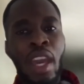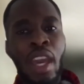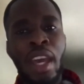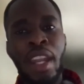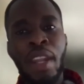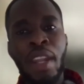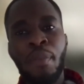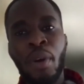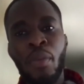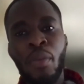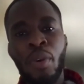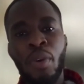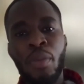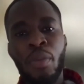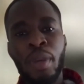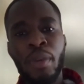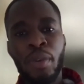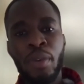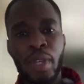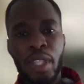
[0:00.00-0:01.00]
But what
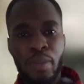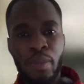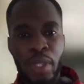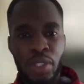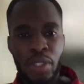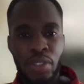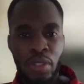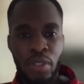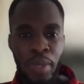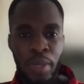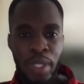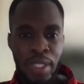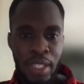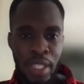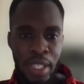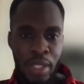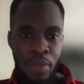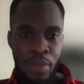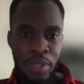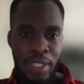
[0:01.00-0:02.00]
we always made sure we
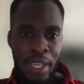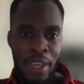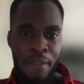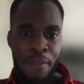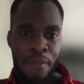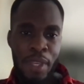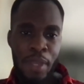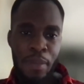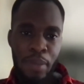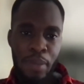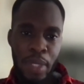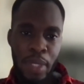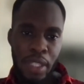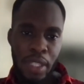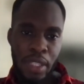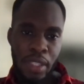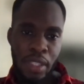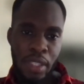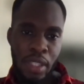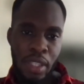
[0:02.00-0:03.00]
did was get feedback.
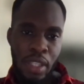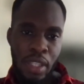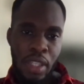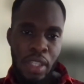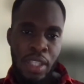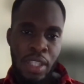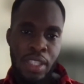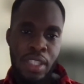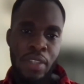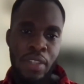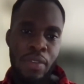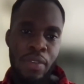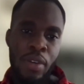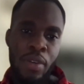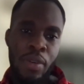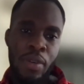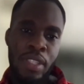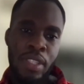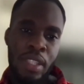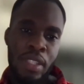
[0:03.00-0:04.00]
This is something I
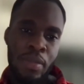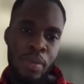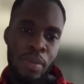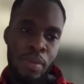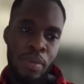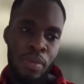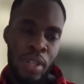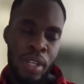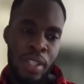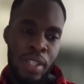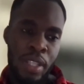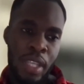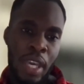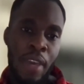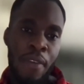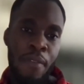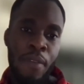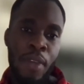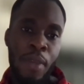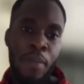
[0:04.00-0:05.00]
always say to people around
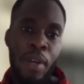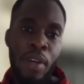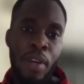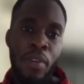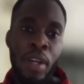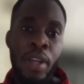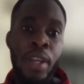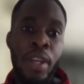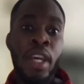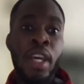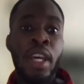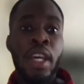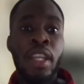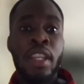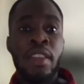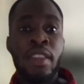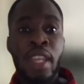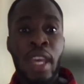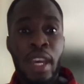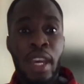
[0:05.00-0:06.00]
getting feedback around the
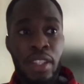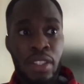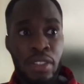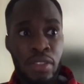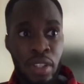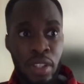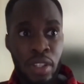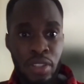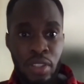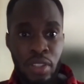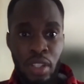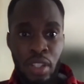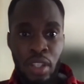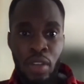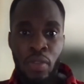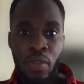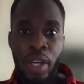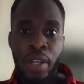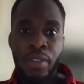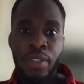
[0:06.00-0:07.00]
deck structure,
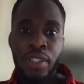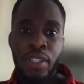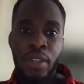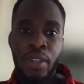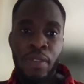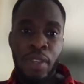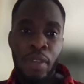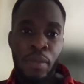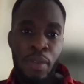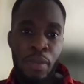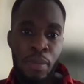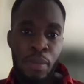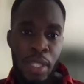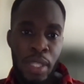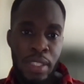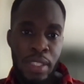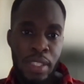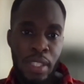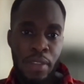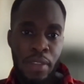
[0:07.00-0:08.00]
around stuff that we're
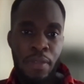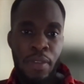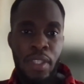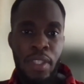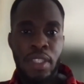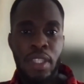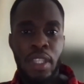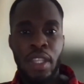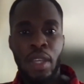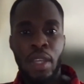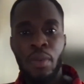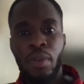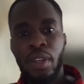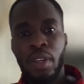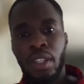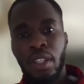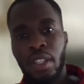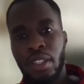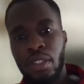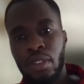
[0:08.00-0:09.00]
missing, things that they
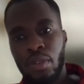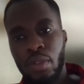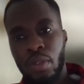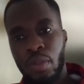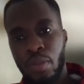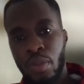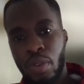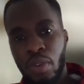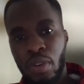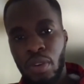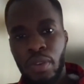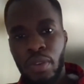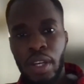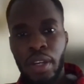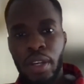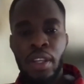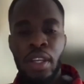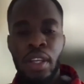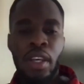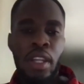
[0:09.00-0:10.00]
wanted us to talk more
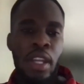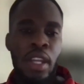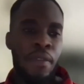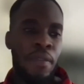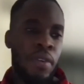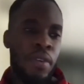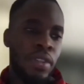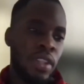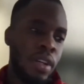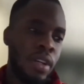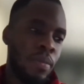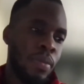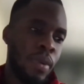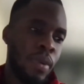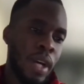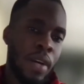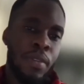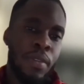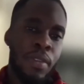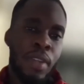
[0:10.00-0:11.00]
around, like, for
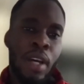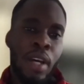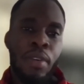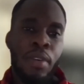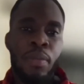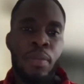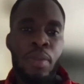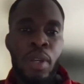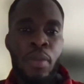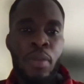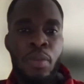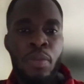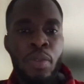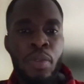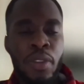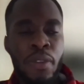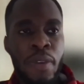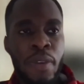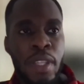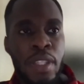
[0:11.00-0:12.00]
example, how the product was
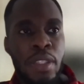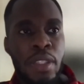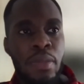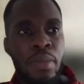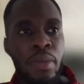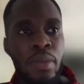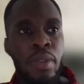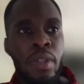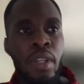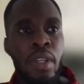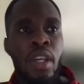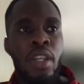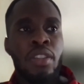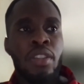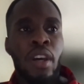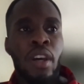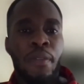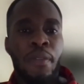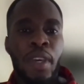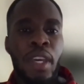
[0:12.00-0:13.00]
more defensible.
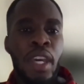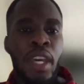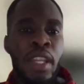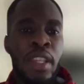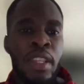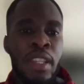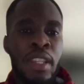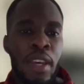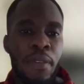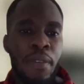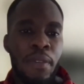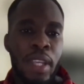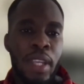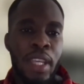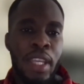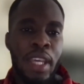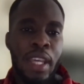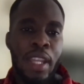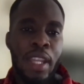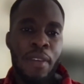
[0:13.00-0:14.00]
So I think definitely
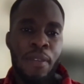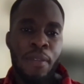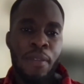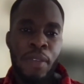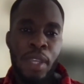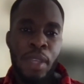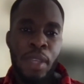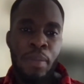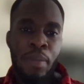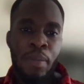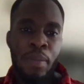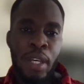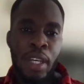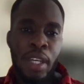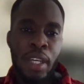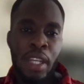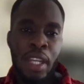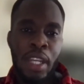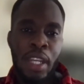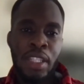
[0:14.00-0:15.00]
getting that feedback
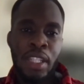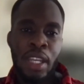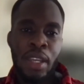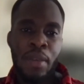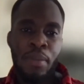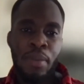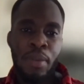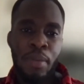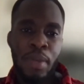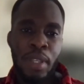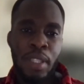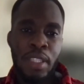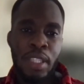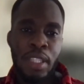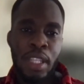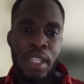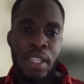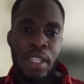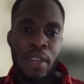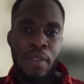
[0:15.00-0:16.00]
and actually implementing
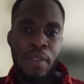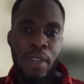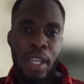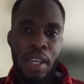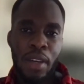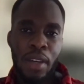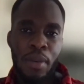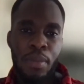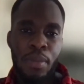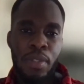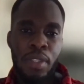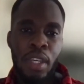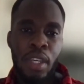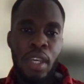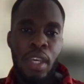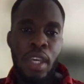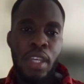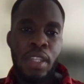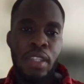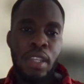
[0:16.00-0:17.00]
it definitely helps
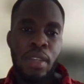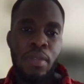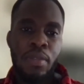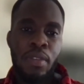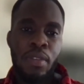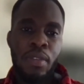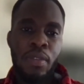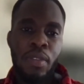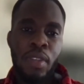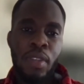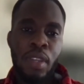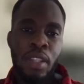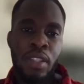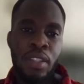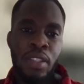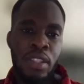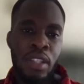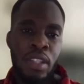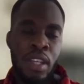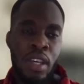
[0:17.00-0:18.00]
in terms of
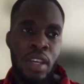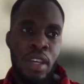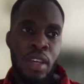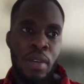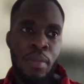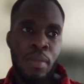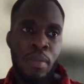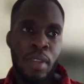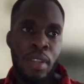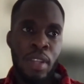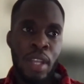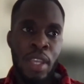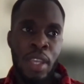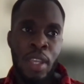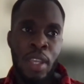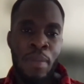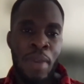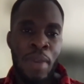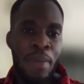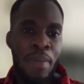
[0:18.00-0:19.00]
this, like
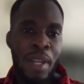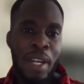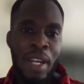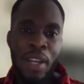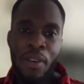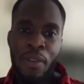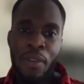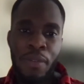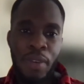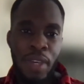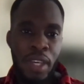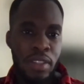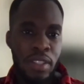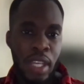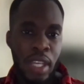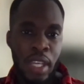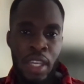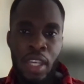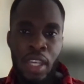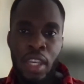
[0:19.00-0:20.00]
it may be little things,
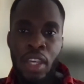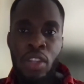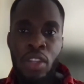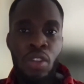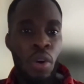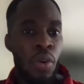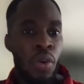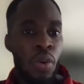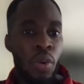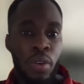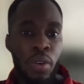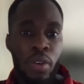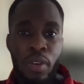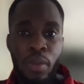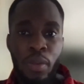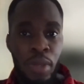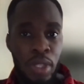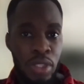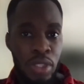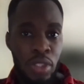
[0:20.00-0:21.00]
like the order
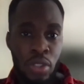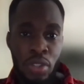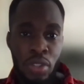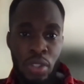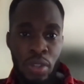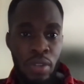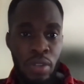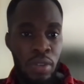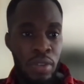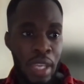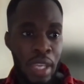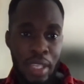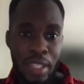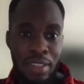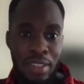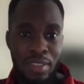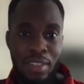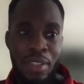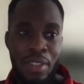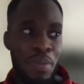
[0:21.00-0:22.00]
in which you show your
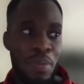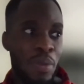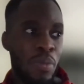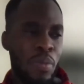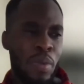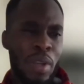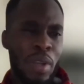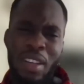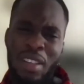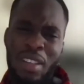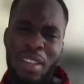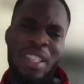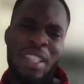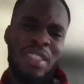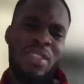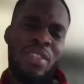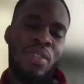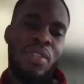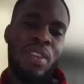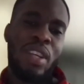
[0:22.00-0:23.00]
deck. If people be like, oh,
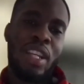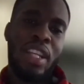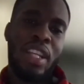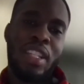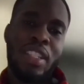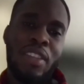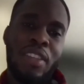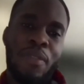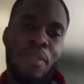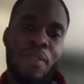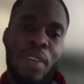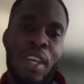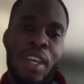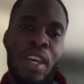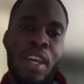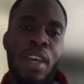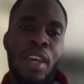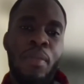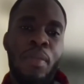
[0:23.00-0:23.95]
that's not really something.